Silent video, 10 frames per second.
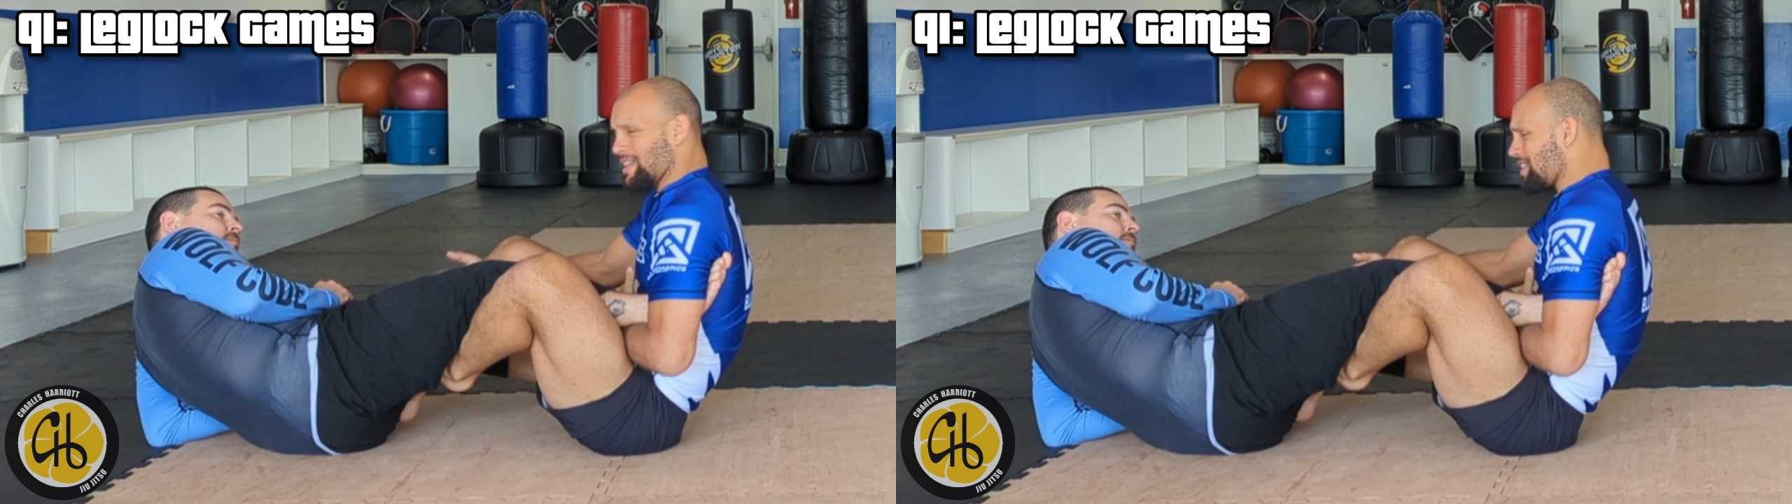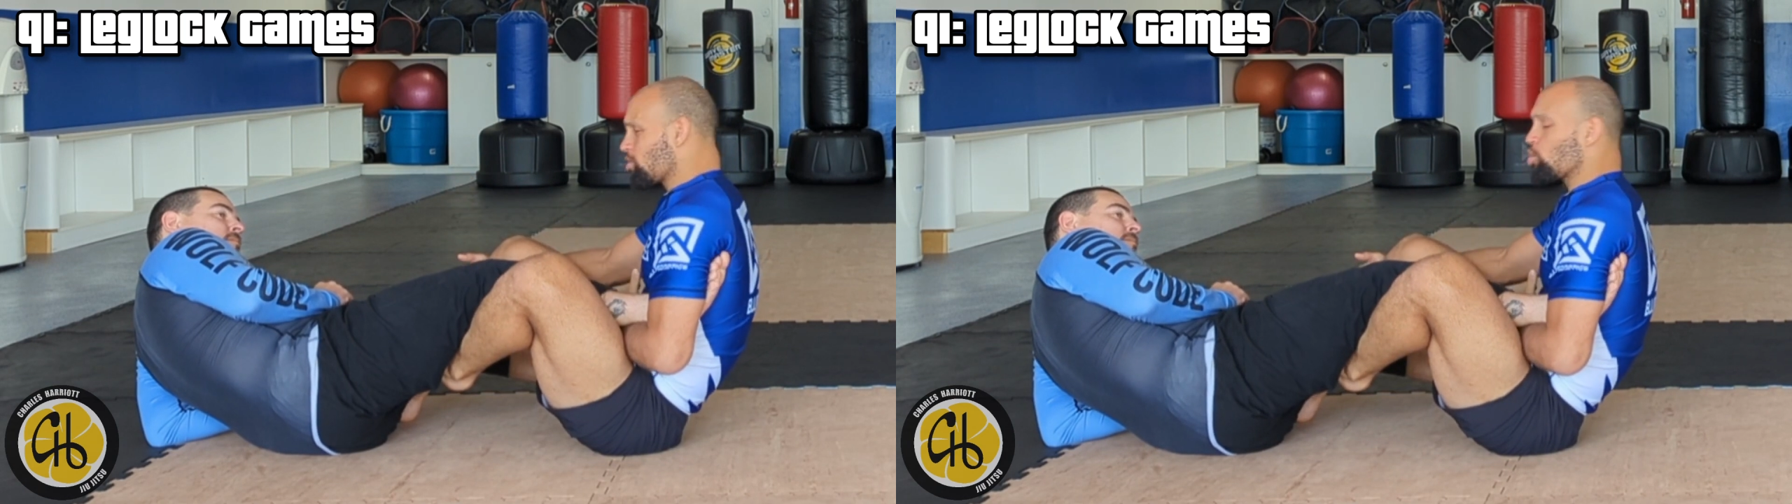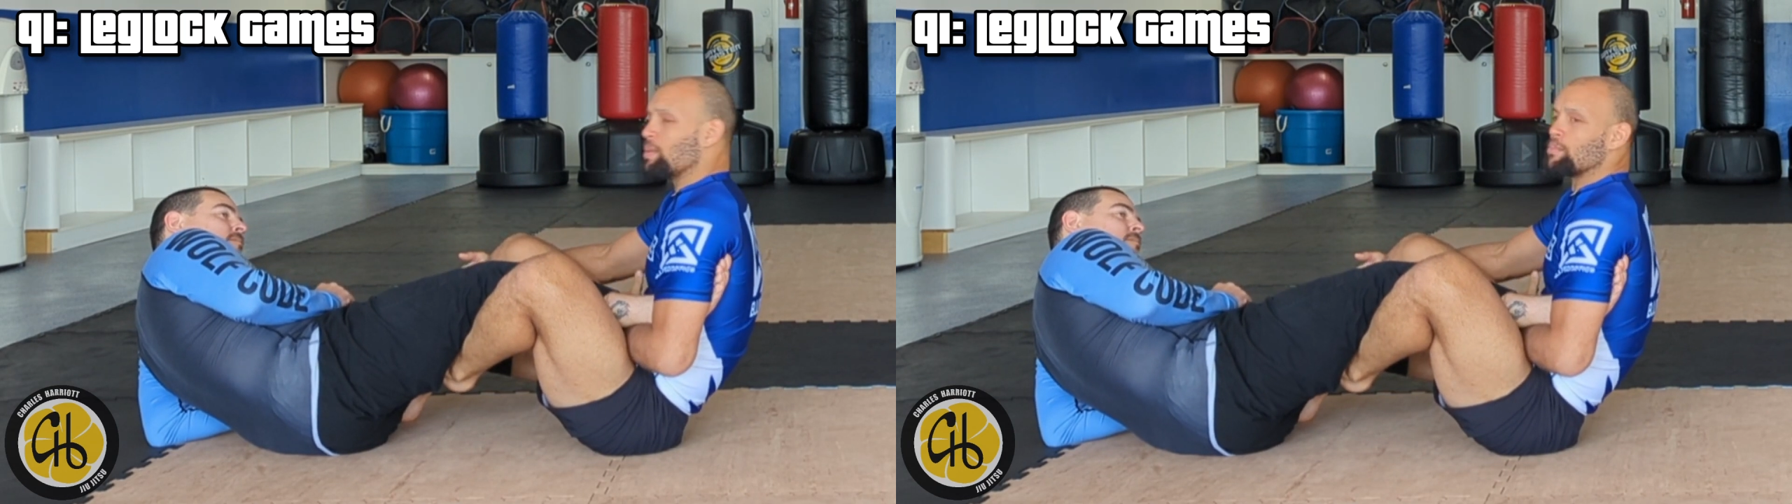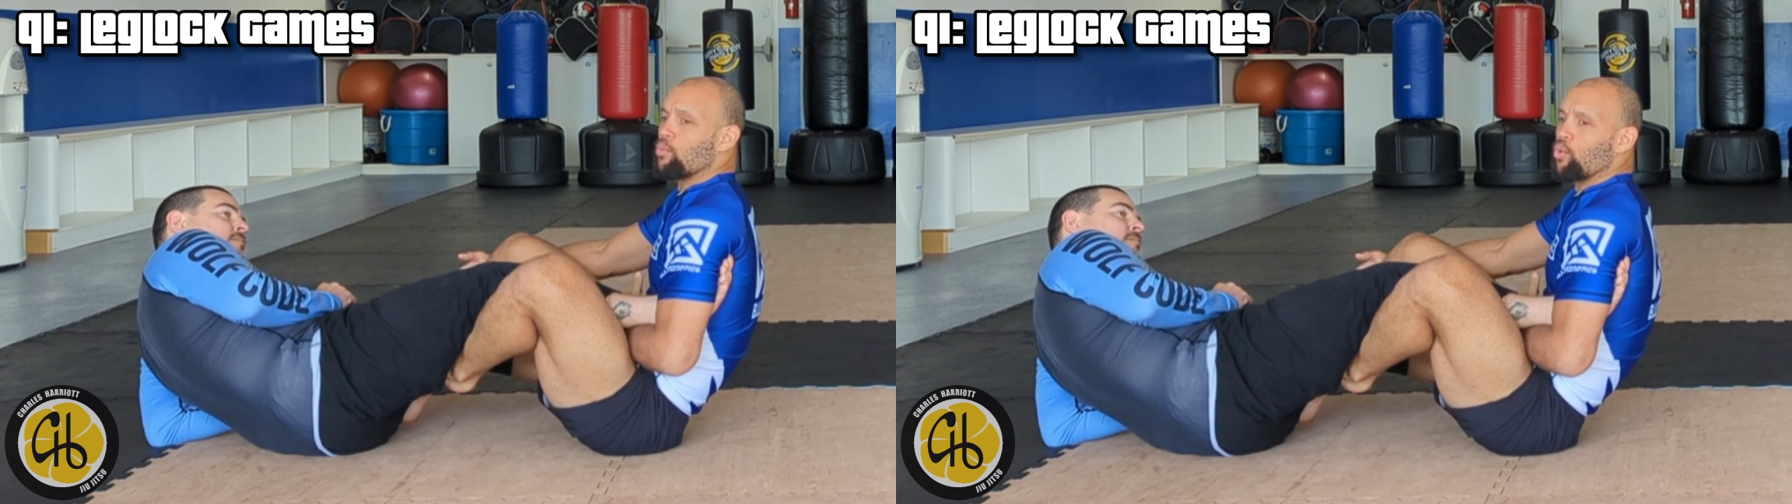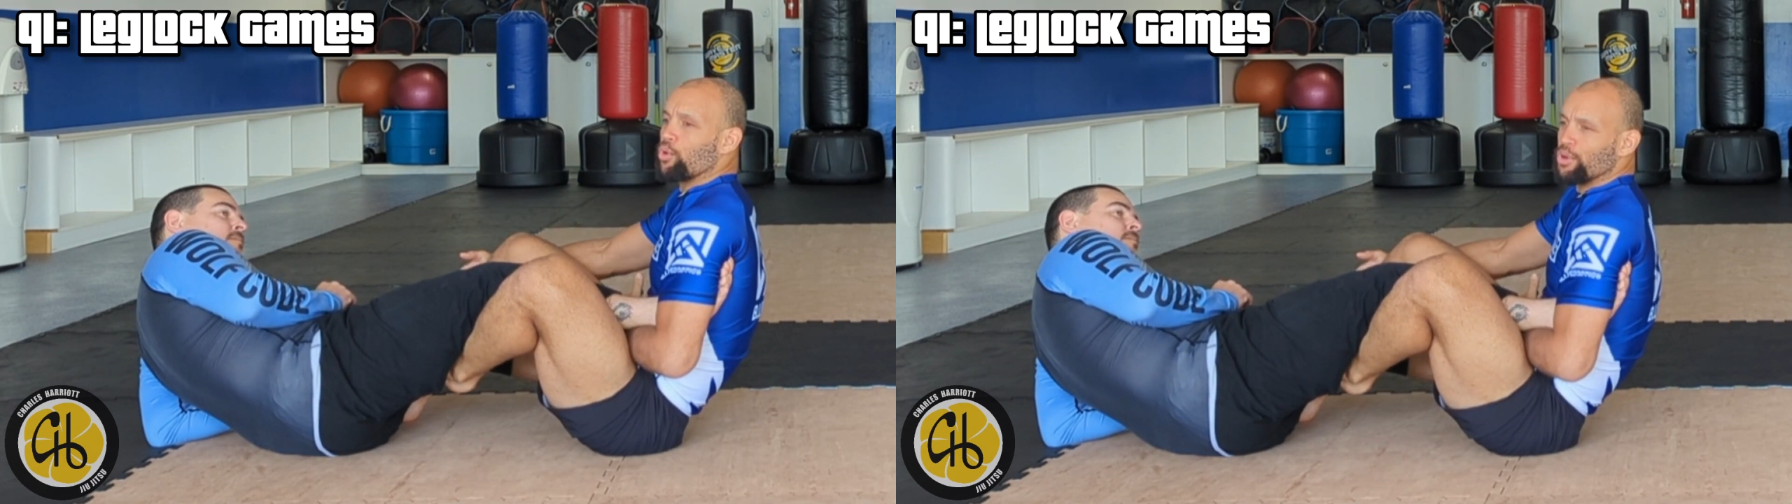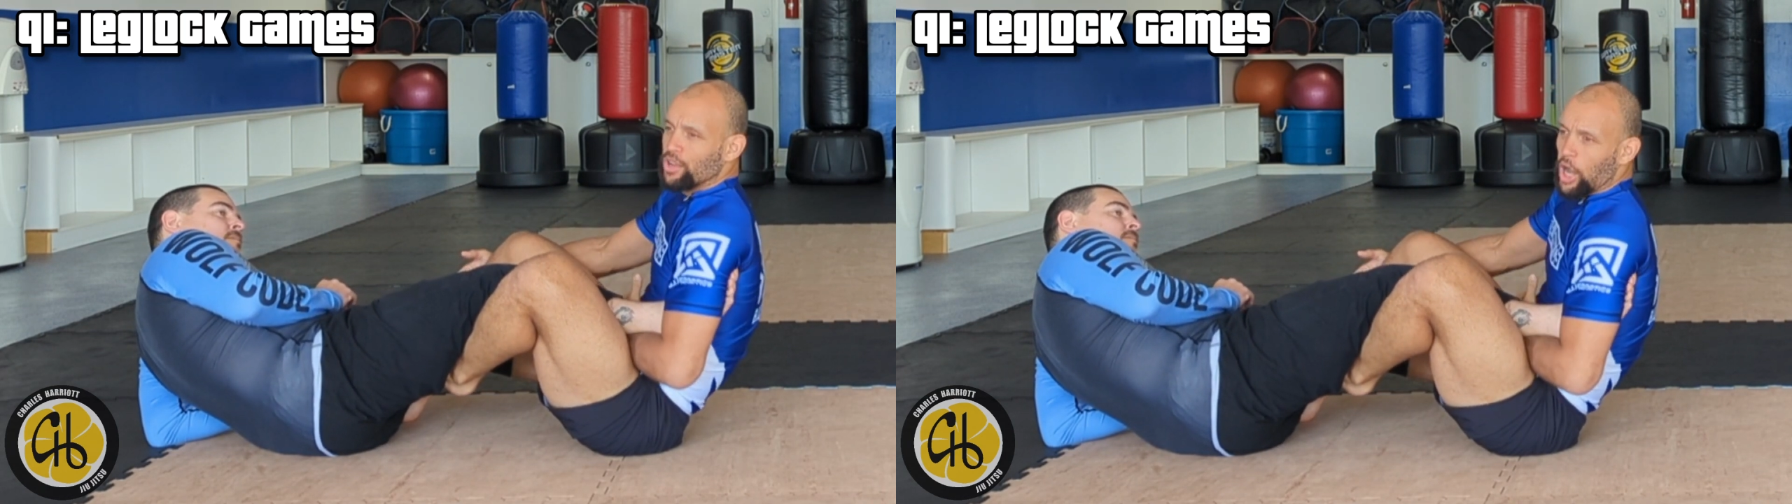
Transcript: a little bit more